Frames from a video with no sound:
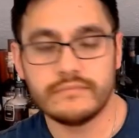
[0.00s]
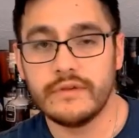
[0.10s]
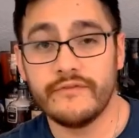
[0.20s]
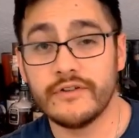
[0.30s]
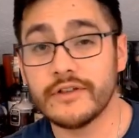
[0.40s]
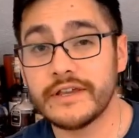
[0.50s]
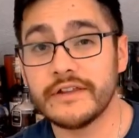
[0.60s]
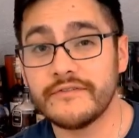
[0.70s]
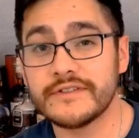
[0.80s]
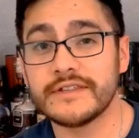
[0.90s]
If you're lucky
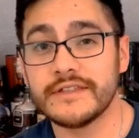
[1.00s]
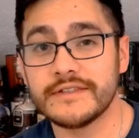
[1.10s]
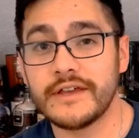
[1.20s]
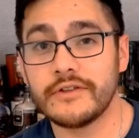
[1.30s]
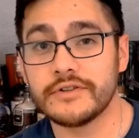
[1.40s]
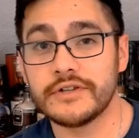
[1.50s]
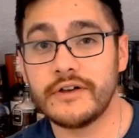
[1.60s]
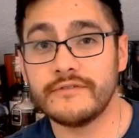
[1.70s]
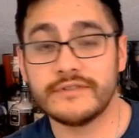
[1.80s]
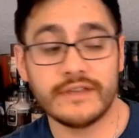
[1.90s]
enough to see this out on the
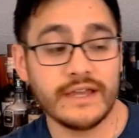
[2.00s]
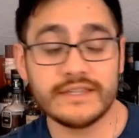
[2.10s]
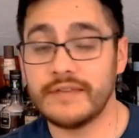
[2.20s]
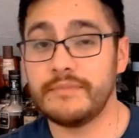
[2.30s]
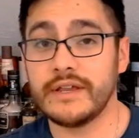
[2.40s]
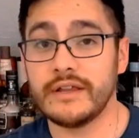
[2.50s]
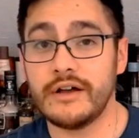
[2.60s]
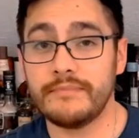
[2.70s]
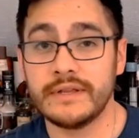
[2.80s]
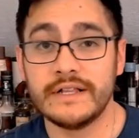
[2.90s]
shelves, I'd say pick it
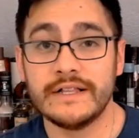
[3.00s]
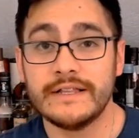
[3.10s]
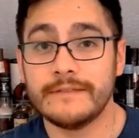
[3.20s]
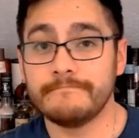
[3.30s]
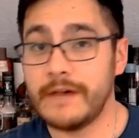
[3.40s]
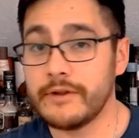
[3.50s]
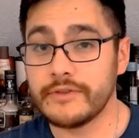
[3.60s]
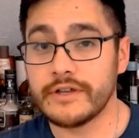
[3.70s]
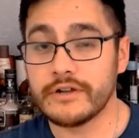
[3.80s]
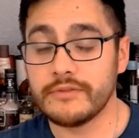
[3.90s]
up. I don't
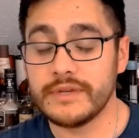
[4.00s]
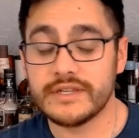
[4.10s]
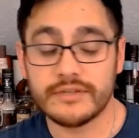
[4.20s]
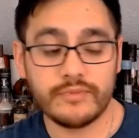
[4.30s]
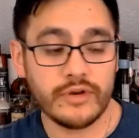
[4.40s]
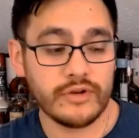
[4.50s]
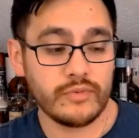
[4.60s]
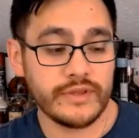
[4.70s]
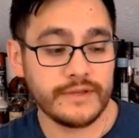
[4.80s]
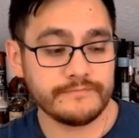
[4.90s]
think you're gonna be disappointed with it.